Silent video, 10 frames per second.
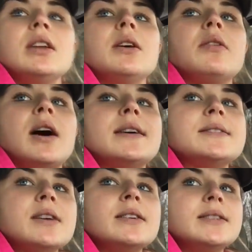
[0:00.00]
I
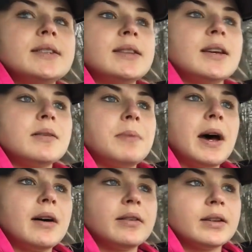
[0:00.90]
started to think
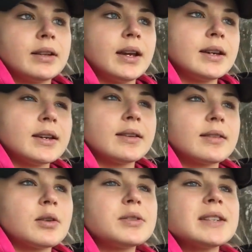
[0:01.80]
about like
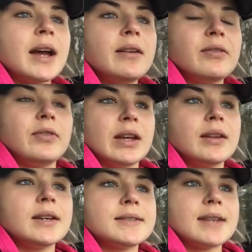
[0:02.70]
those kind of
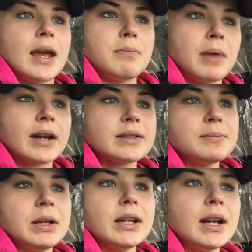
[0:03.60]
feelings came back to
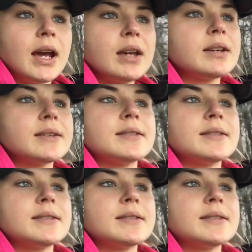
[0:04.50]
me today,